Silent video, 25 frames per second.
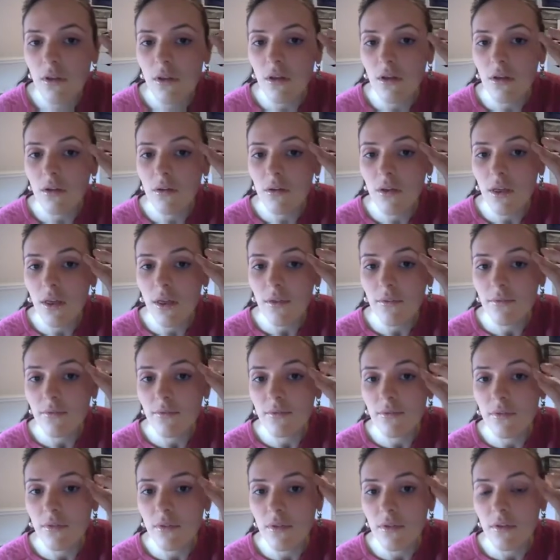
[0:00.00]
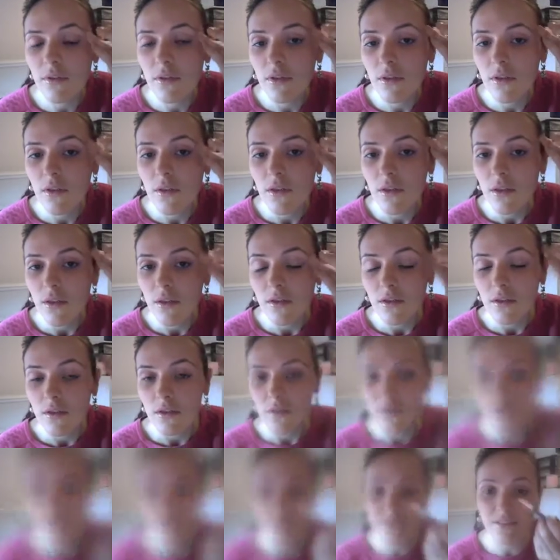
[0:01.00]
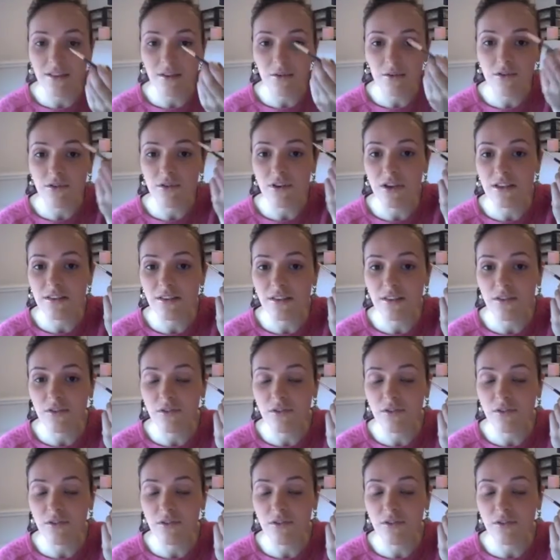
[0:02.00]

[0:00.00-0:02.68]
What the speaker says: Okay. This has now created